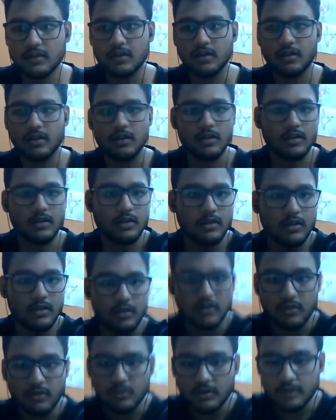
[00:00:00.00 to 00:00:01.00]
uh,
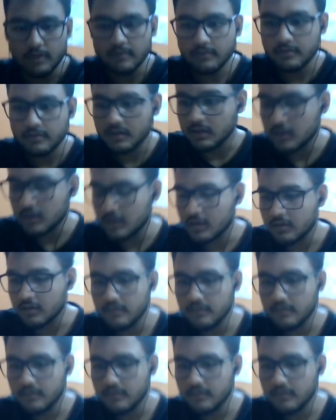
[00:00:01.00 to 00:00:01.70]
you can fill the